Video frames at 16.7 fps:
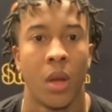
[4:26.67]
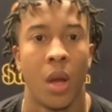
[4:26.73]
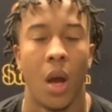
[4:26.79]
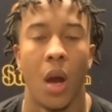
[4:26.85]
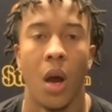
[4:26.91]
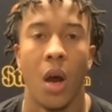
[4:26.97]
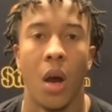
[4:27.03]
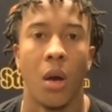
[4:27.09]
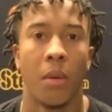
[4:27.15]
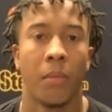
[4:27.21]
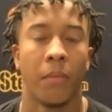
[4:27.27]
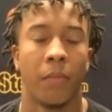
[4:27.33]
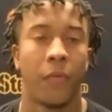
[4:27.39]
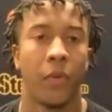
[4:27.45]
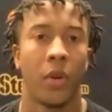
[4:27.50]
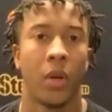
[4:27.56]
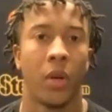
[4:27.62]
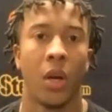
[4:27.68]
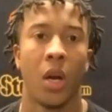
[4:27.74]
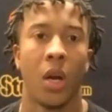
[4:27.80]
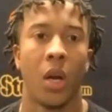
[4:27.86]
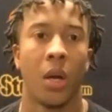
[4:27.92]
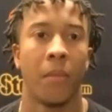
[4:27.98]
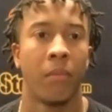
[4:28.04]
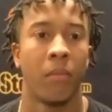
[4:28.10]
Um, for
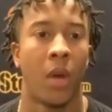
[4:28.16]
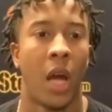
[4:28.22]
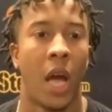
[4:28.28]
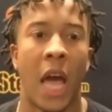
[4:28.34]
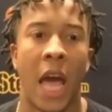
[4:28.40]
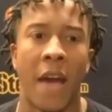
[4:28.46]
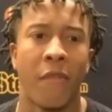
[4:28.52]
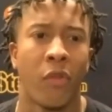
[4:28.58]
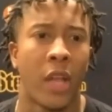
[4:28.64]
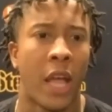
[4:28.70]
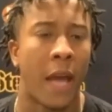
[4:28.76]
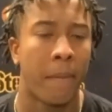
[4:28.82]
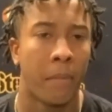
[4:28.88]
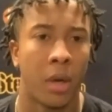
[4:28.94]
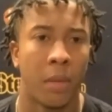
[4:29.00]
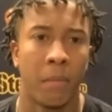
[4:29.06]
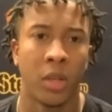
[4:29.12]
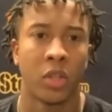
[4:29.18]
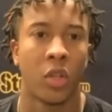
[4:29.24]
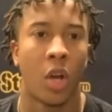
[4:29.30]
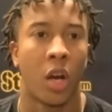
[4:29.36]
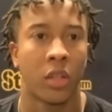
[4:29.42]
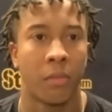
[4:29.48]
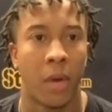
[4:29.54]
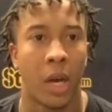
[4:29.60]
um, I haven't really had much
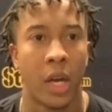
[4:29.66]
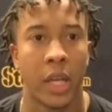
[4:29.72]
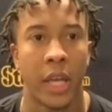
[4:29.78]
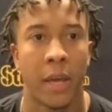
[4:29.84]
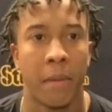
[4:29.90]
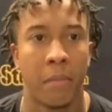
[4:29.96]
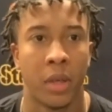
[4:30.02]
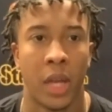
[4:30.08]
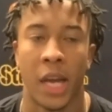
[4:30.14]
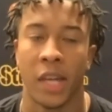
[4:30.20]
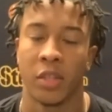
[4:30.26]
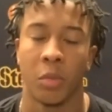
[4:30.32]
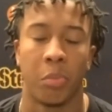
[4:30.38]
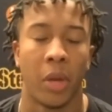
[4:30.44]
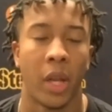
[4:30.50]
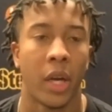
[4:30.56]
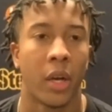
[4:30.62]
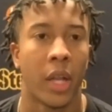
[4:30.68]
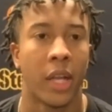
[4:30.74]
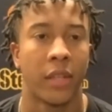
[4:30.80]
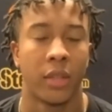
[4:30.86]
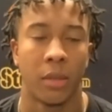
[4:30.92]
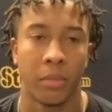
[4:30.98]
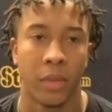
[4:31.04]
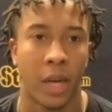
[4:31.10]
talks about it yet, but as a player, that's
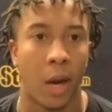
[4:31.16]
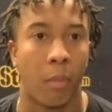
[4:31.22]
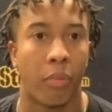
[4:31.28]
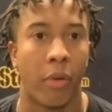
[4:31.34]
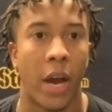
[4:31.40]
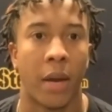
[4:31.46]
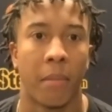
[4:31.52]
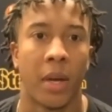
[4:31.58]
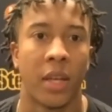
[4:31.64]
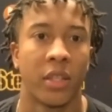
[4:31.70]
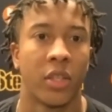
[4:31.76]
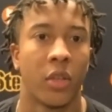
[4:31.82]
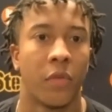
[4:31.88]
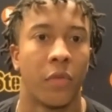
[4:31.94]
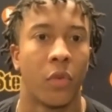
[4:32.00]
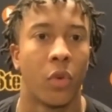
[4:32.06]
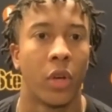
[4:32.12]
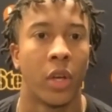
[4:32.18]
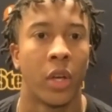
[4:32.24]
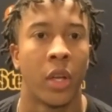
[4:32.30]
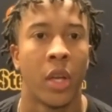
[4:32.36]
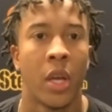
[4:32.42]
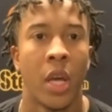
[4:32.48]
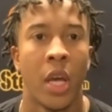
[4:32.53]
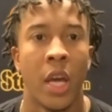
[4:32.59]
something that I pride myself on,
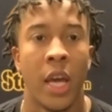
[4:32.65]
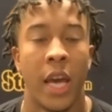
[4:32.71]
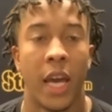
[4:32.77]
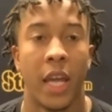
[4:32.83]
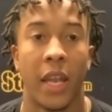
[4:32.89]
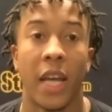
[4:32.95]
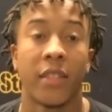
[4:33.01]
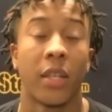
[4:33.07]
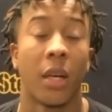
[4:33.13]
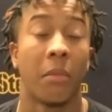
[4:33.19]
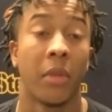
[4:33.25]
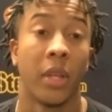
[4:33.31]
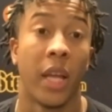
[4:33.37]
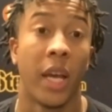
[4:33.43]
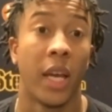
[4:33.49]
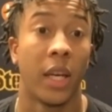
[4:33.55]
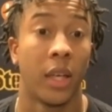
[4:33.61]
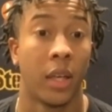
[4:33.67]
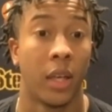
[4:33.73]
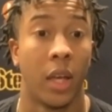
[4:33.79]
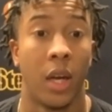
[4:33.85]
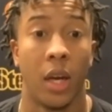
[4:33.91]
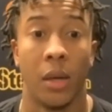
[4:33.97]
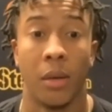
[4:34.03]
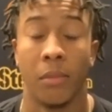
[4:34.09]
and that's something that
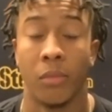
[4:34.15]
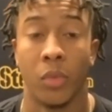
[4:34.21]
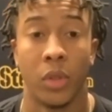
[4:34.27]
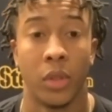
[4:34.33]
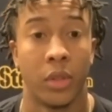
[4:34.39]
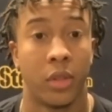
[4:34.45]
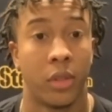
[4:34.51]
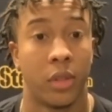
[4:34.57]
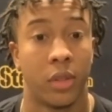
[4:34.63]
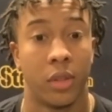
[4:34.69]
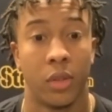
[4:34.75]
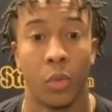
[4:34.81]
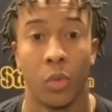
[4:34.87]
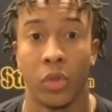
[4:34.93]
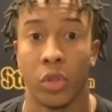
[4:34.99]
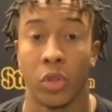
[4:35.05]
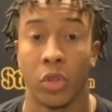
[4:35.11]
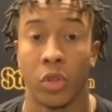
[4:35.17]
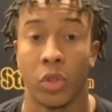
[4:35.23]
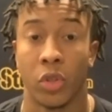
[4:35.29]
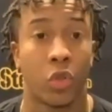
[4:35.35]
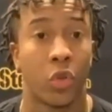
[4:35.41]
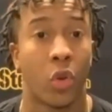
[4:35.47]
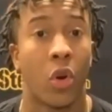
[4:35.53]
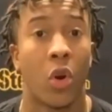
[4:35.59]
um, was was a
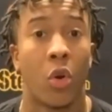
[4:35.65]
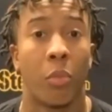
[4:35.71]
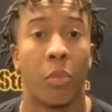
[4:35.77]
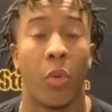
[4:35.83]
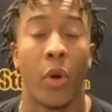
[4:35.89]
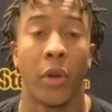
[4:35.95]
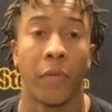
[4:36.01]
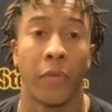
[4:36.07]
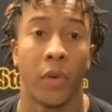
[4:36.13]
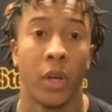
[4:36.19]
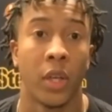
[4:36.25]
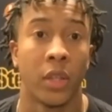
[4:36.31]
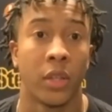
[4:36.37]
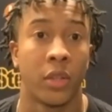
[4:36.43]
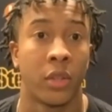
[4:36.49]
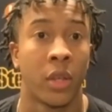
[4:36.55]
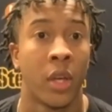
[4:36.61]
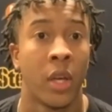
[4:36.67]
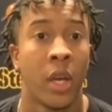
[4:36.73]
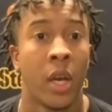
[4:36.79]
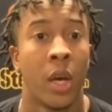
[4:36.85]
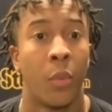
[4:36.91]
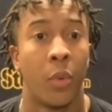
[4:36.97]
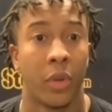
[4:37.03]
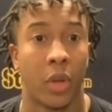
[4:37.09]
strong point for us
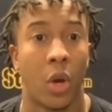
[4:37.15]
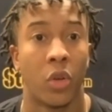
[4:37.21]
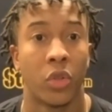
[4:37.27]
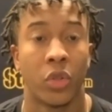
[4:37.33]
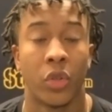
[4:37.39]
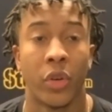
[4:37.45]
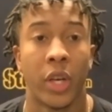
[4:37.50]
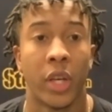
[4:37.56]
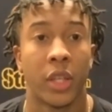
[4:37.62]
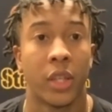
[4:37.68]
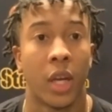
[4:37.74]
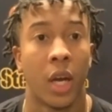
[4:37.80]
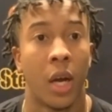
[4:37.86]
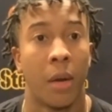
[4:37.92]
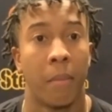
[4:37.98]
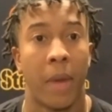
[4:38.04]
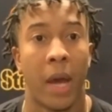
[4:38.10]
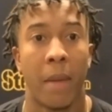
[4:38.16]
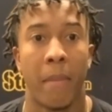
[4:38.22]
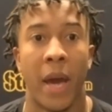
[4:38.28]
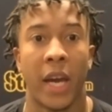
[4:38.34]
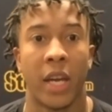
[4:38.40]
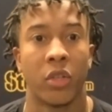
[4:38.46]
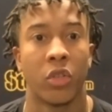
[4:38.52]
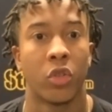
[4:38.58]
with Coach Grinch um, back
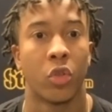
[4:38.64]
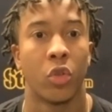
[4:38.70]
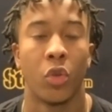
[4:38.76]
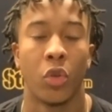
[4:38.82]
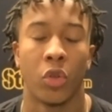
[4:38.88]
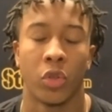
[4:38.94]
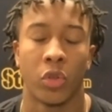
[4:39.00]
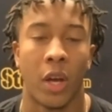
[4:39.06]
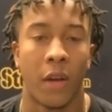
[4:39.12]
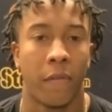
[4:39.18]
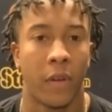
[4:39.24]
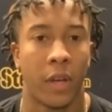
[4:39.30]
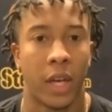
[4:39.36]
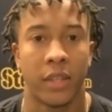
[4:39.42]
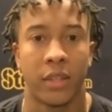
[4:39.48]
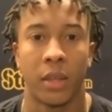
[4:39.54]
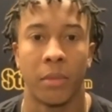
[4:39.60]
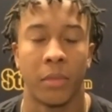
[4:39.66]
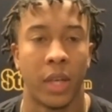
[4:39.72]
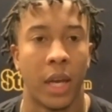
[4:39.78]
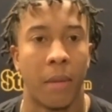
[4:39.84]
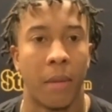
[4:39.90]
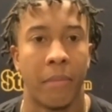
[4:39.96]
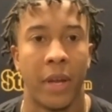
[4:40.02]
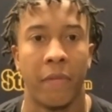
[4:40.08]
back in school. So I feel like that's something that
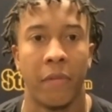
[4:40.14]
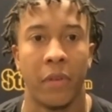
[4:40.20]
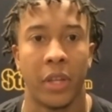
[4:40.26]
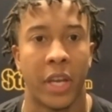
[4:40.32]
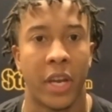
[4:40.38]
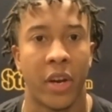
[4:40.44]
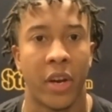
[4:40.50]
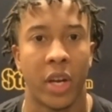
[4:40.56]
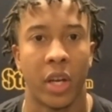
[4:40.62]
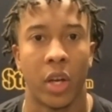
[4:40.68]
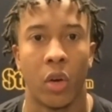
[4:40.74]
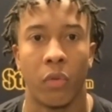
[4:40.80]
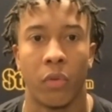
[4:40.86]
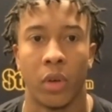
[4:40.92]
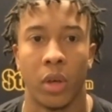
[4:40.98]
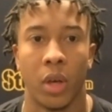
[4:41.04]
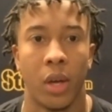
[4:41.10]
I'm definitely carrying over.